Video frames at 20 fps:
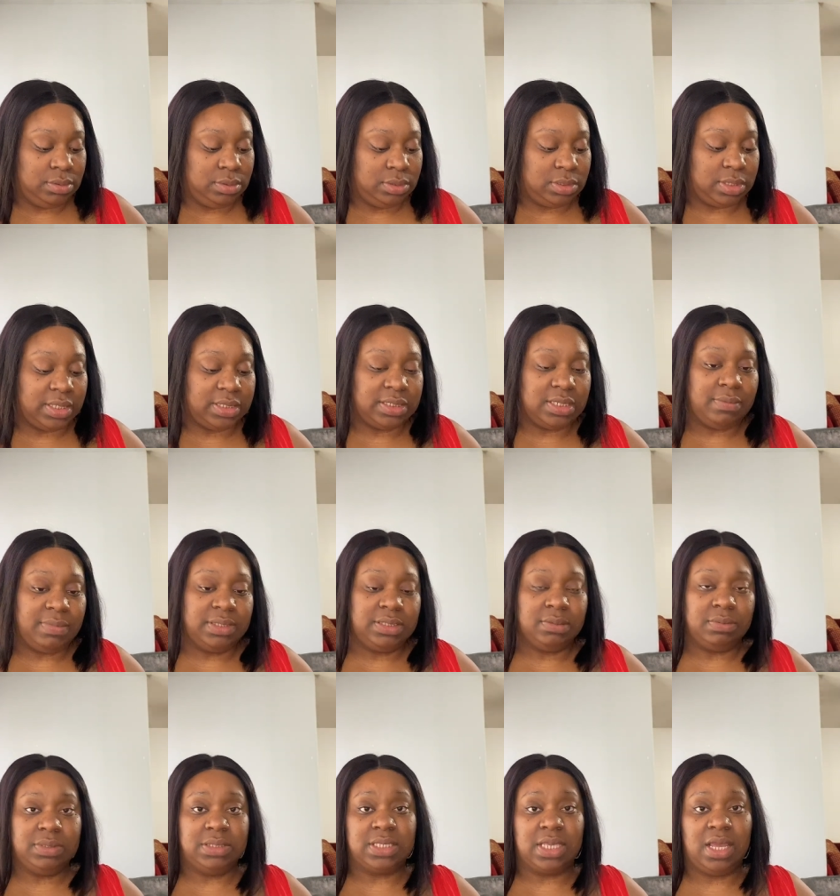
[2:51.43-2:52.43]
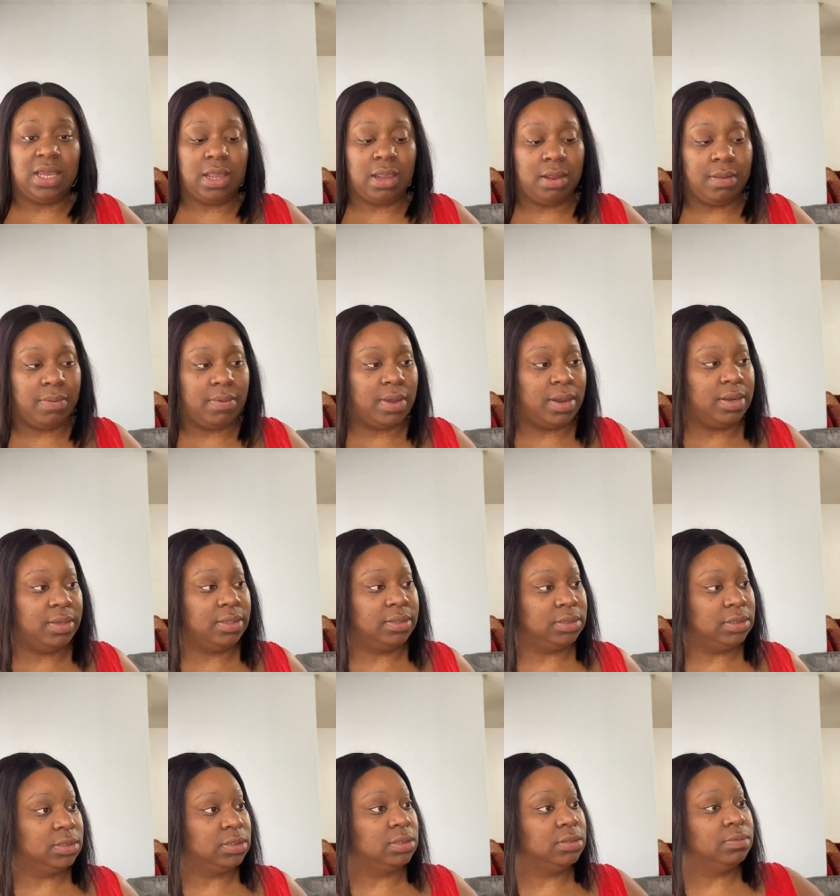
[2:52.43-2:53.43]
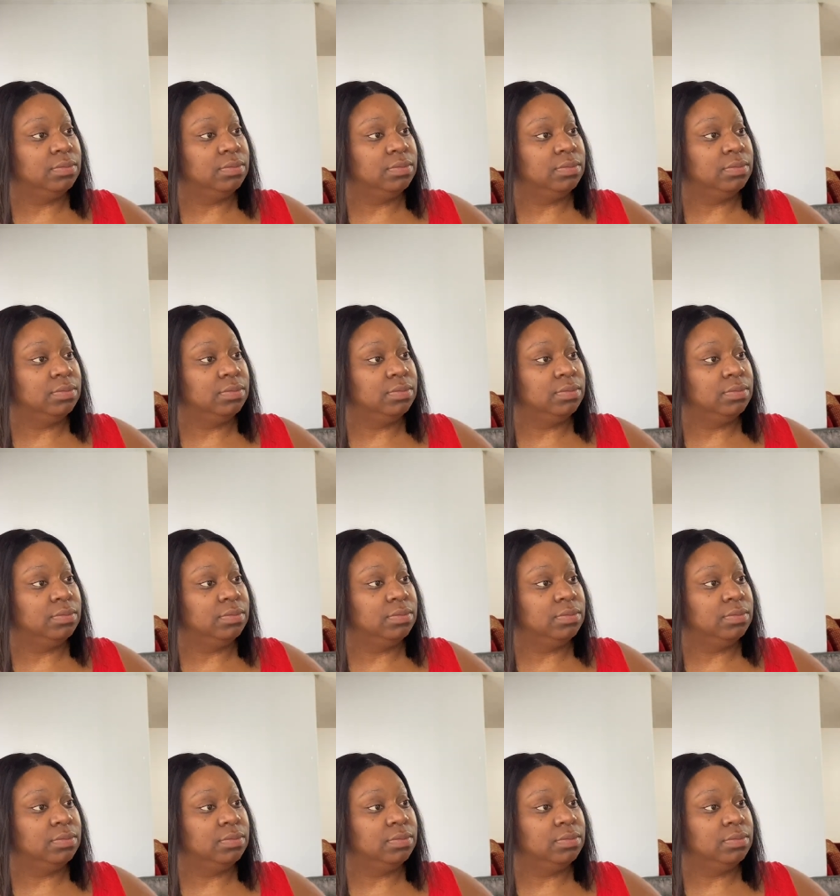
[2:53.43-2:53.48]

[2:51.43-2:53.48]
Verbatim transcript: So they sent me some skincare products.